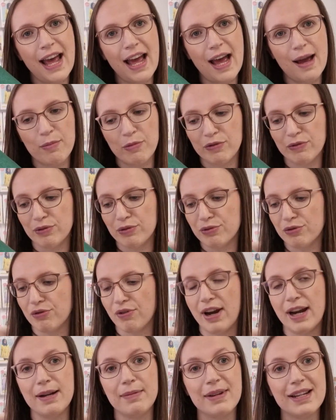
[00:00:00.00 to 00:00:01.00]
emerald
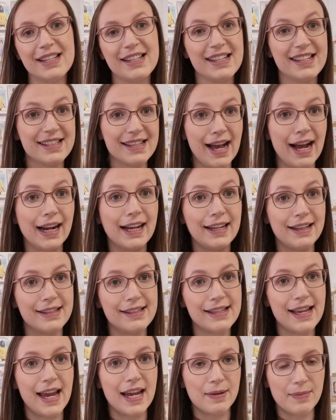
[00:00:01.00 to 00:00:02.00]
green, but it's exactly the
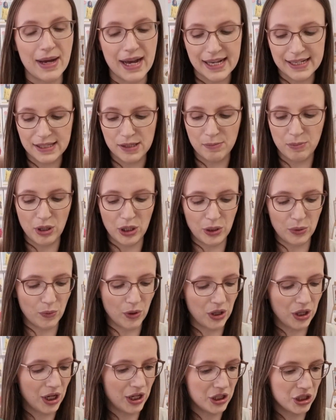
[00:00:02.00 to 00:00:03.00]
same as the blue
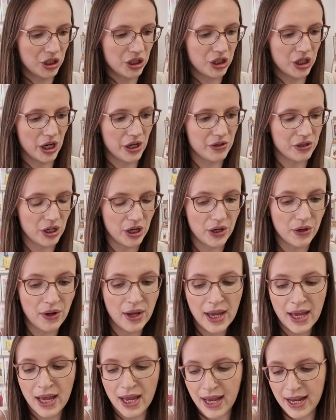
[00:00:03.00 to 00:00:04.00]
one that I just showed you.
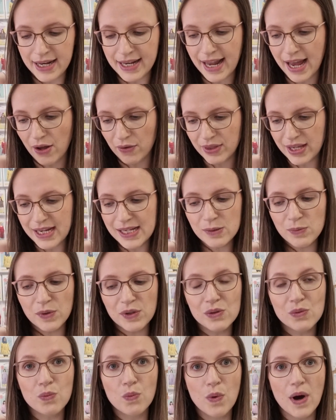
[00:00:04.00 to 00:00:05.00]
Now these
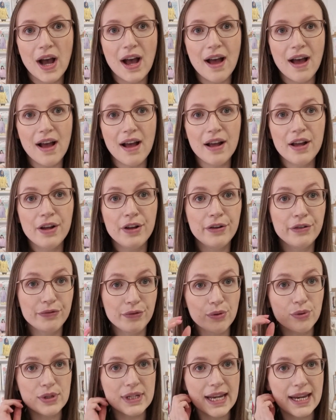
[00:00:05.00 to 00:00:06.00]
ones were
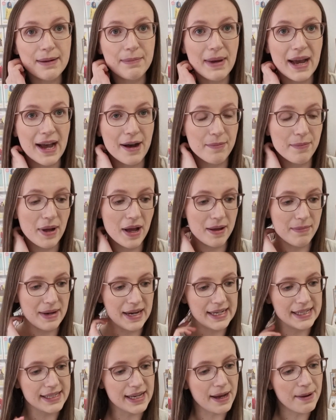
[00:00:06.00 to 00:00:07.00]
£14 per
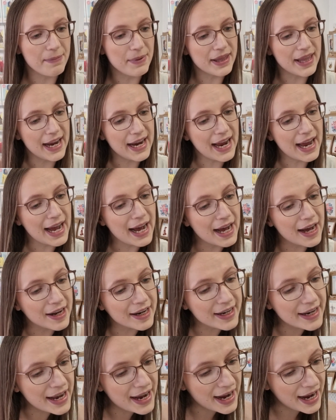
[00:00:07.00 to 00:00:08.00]
metre, but they are
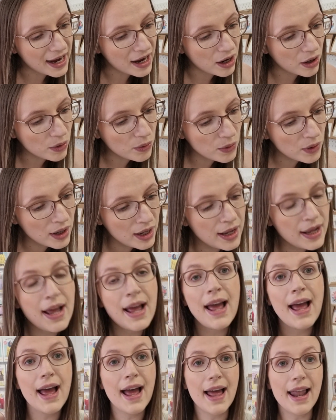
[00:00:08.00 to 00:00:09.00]
now
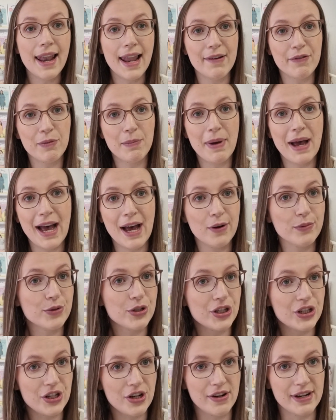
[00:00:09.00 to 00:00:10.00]

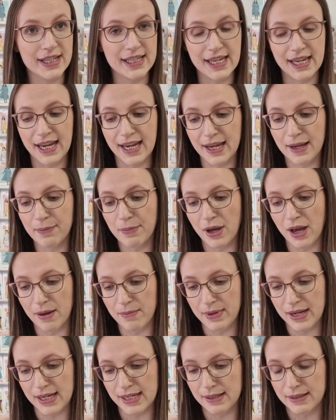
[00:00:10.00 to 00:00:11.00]
£11.90
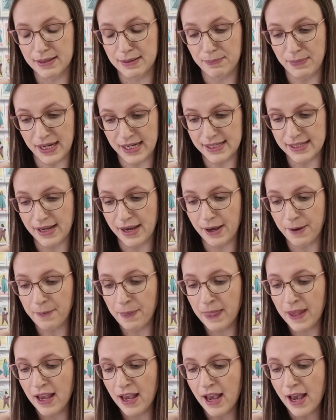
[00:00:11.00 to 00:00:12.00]
per metre.
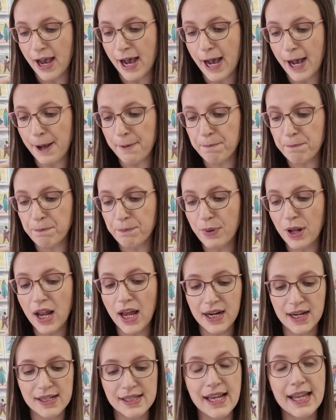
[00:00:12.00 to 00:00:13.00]
But
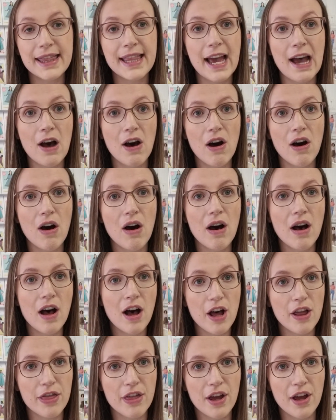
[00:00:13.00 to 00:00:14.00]
like I said, there are
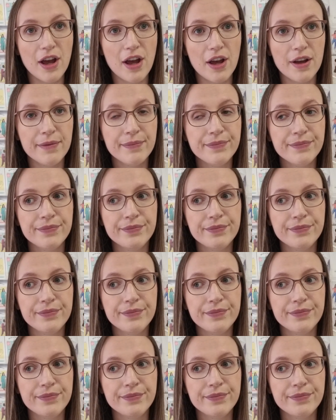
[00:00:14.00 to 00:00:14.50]
other